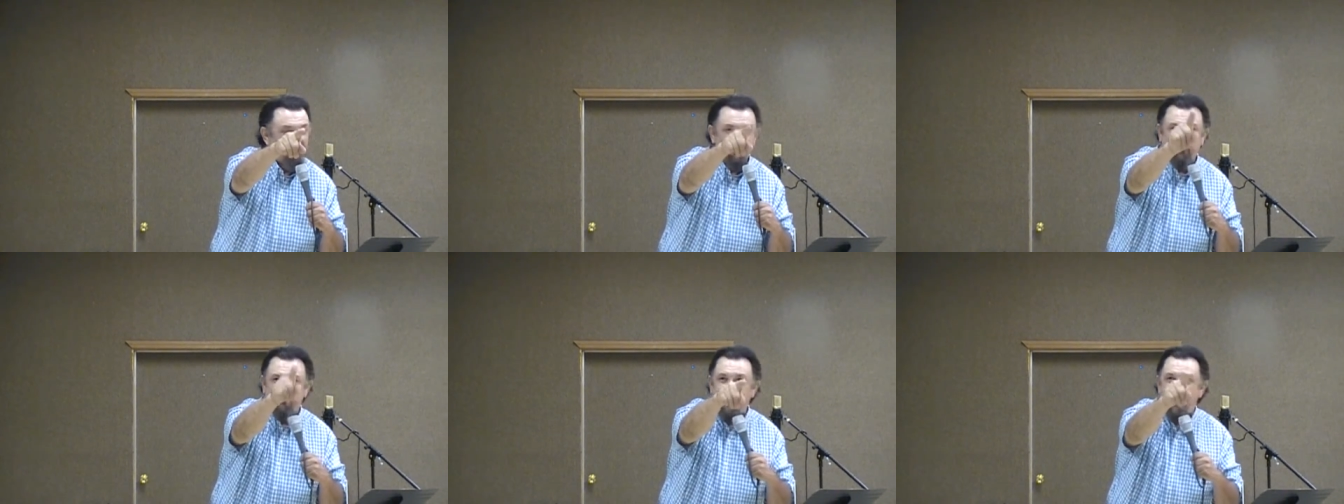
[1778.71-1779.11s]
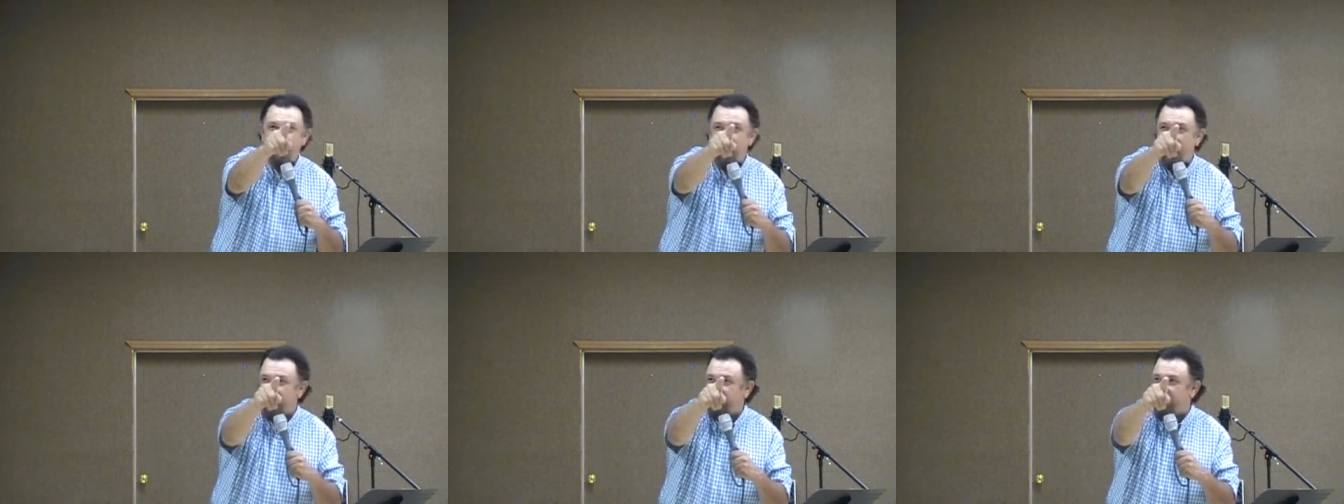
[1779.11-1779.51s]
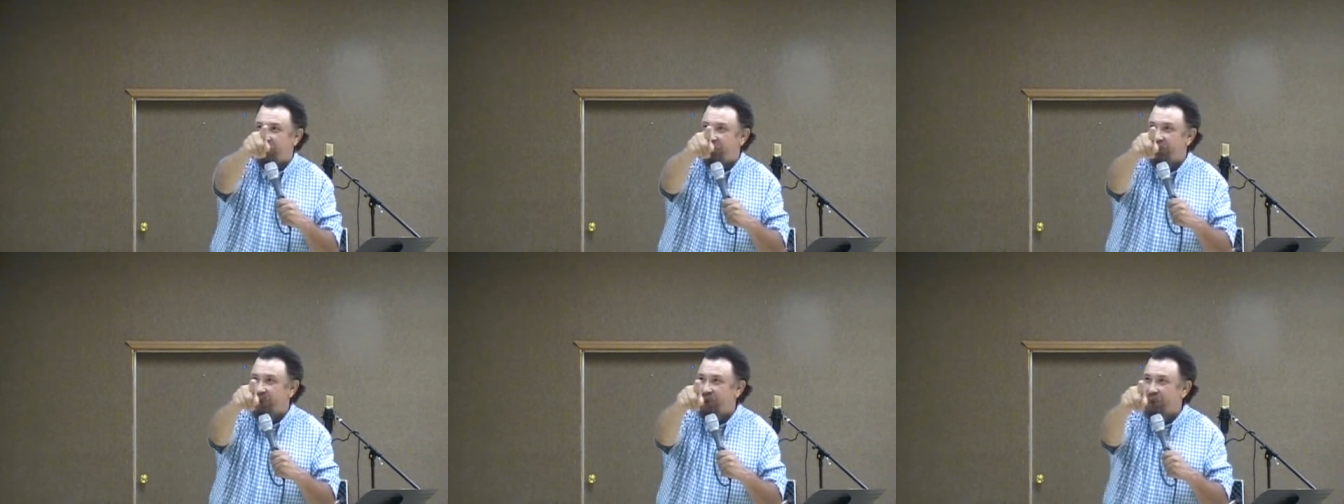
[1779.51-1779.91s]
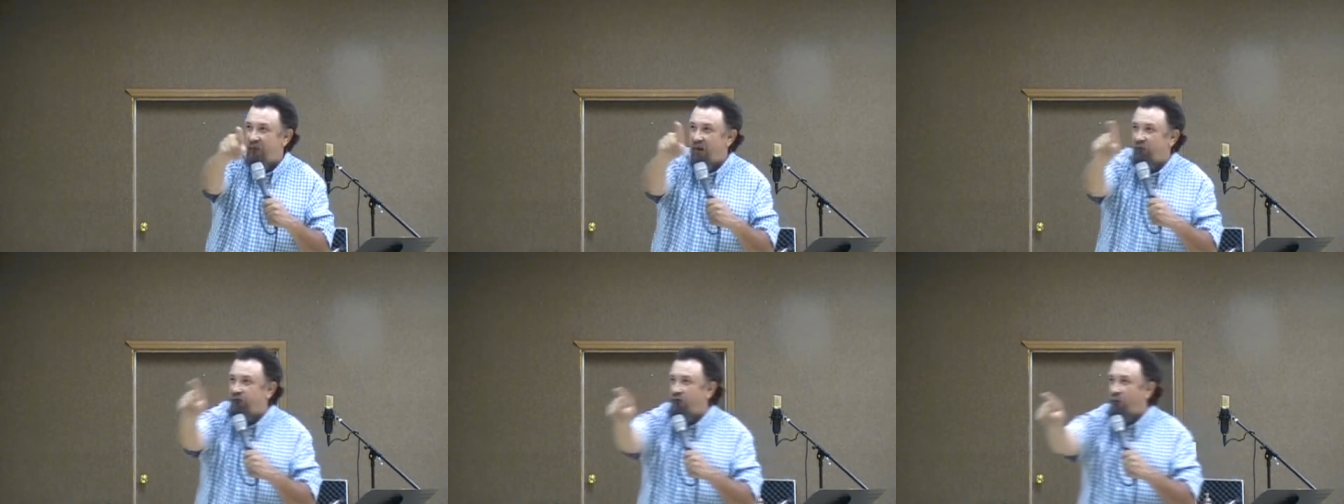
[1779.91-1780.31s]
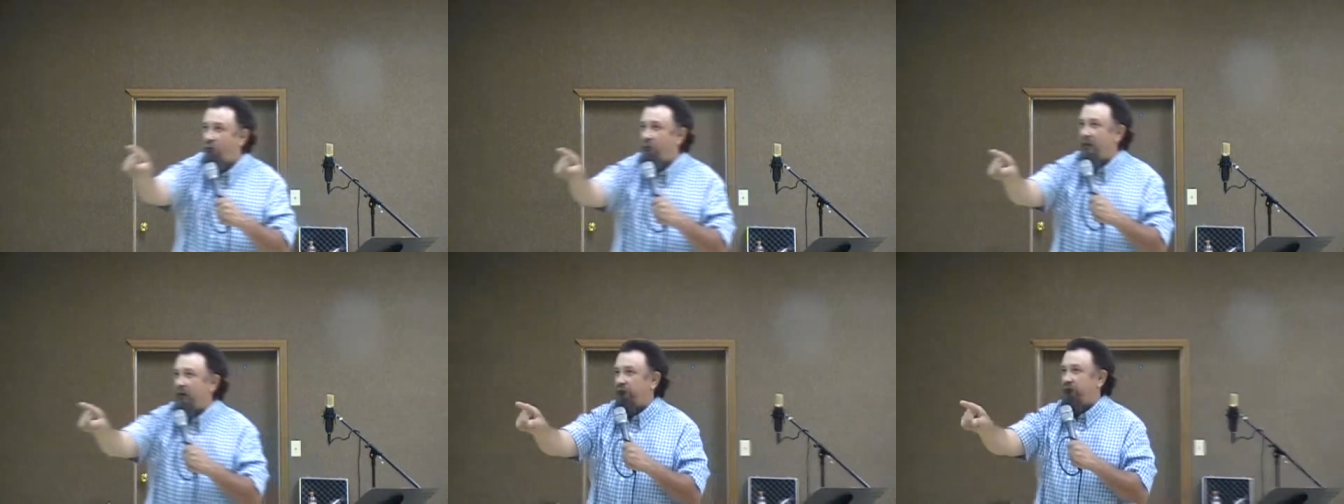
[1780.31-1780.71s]
It's my business, not
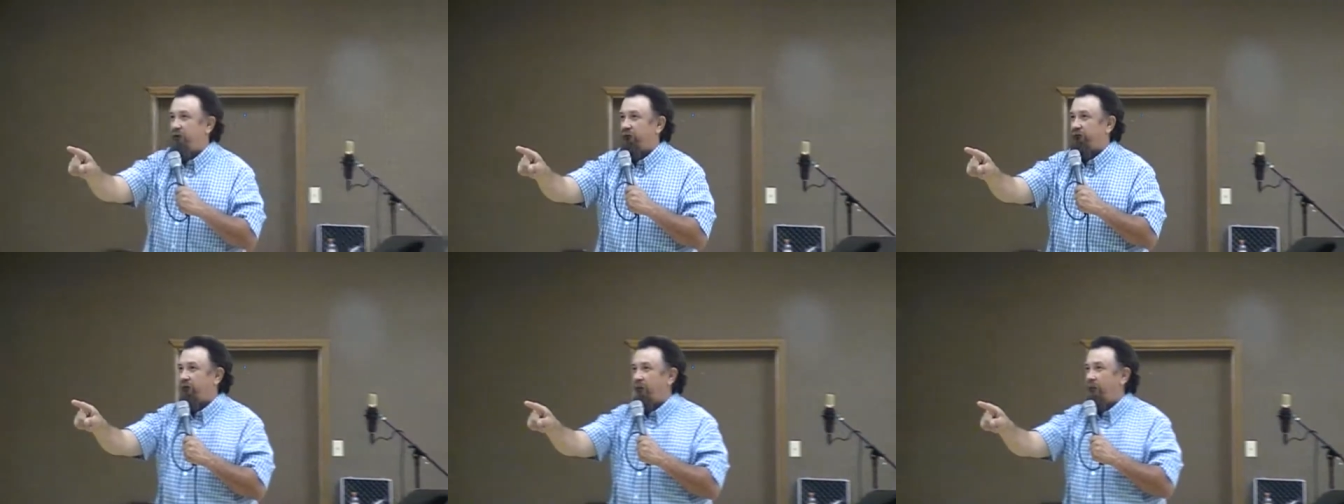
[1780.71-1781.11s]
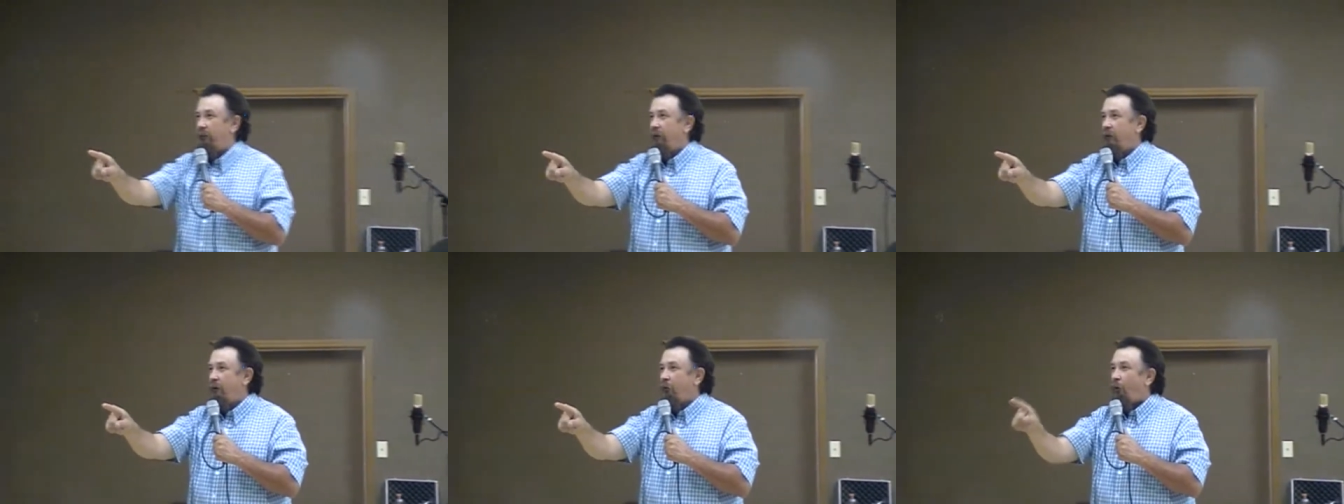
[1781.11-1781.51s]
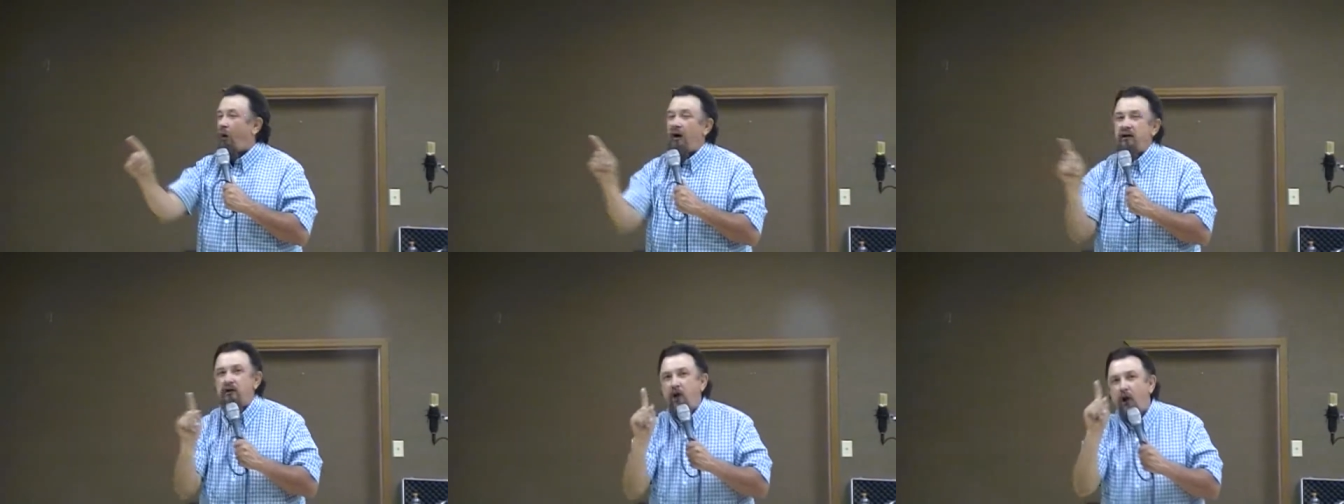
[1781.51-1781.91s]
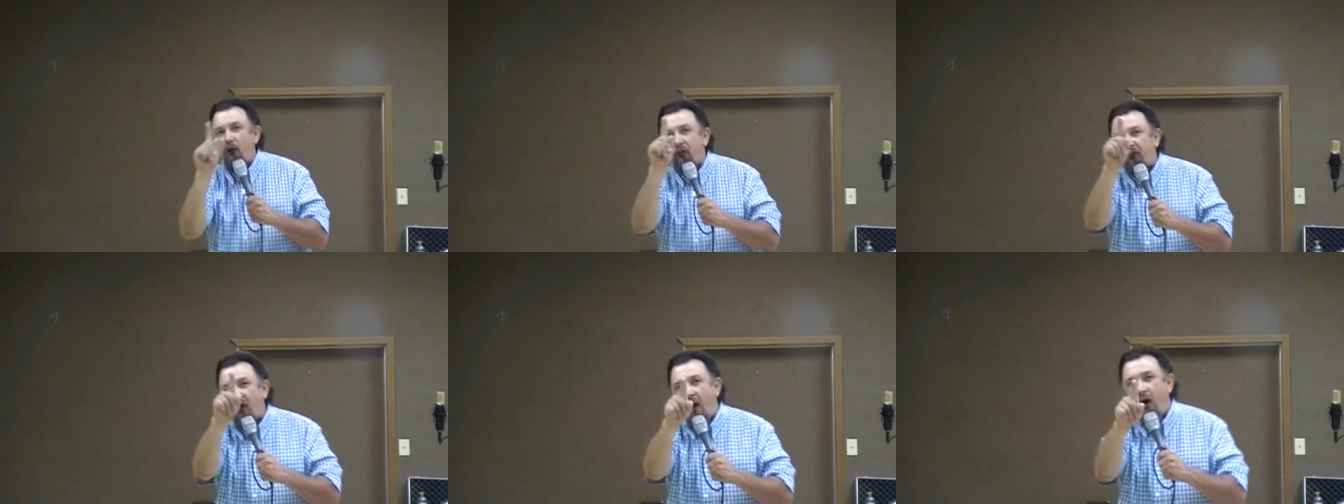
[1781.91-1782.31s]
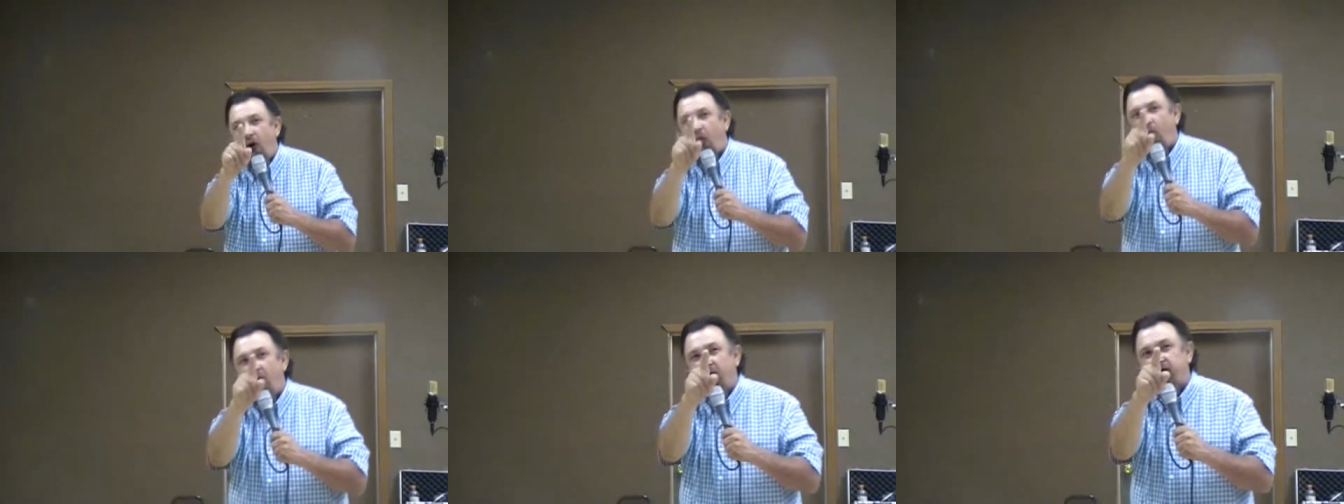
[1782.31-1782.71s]
your business. What you
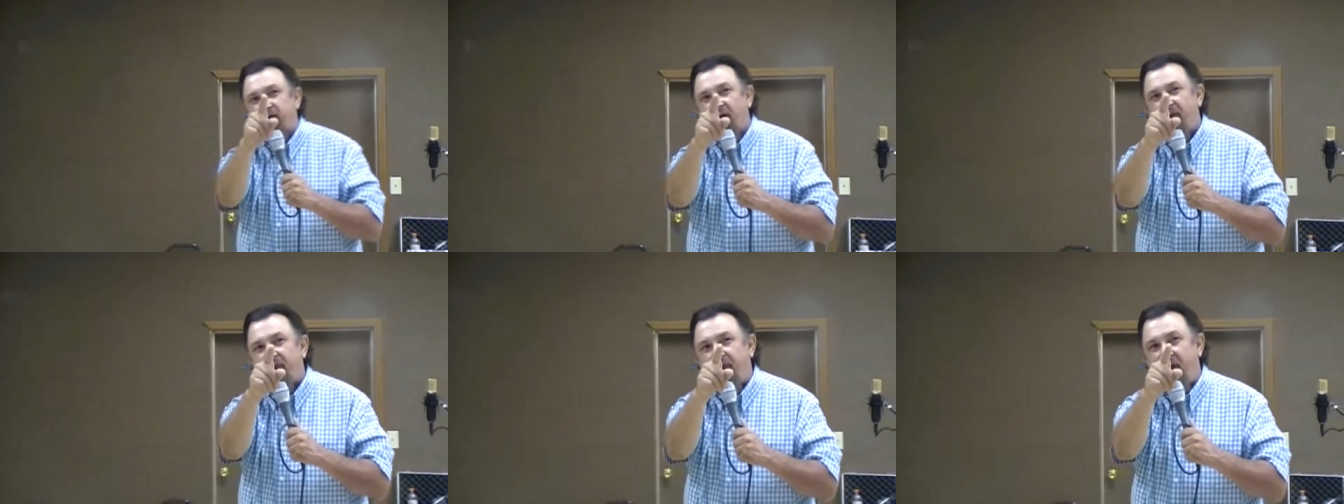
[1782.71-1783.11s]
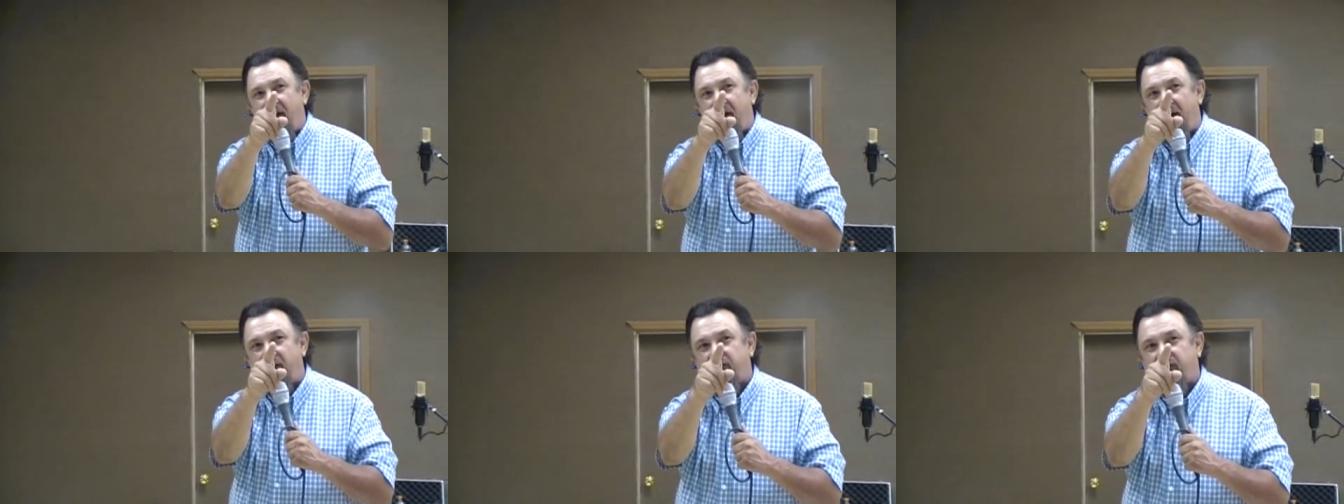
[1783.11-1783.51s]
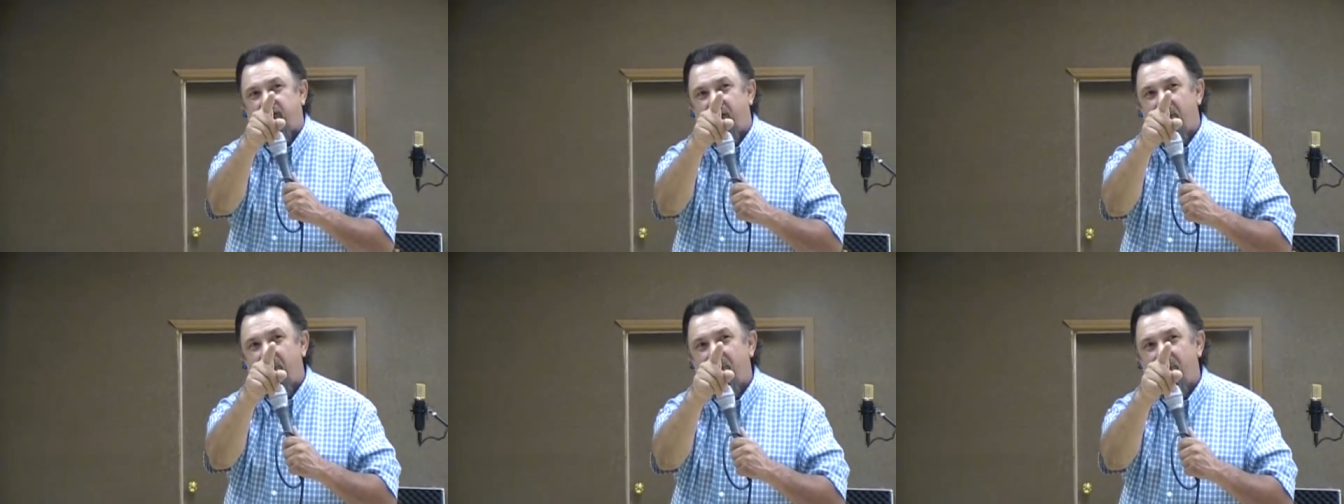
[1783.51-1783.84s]
thought wasn't finished,